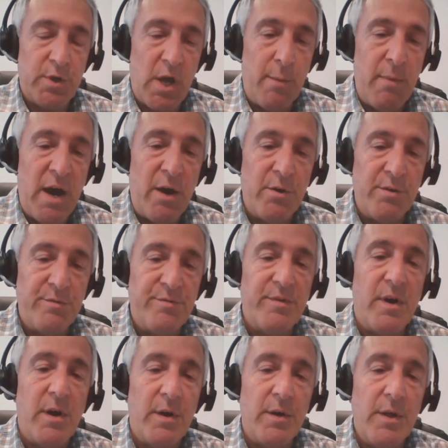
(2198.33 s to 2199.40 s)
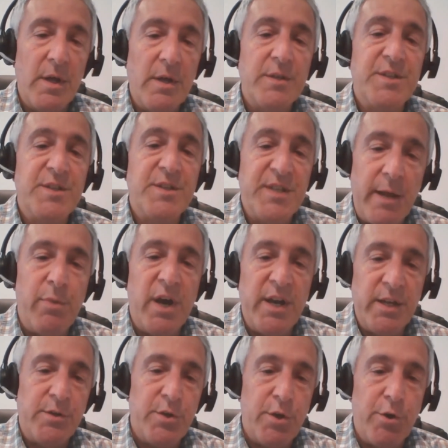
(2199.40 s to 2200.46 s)
come out of standby
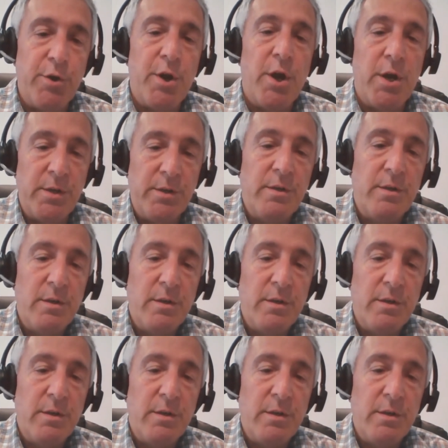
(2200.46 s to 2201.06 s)
and turn on.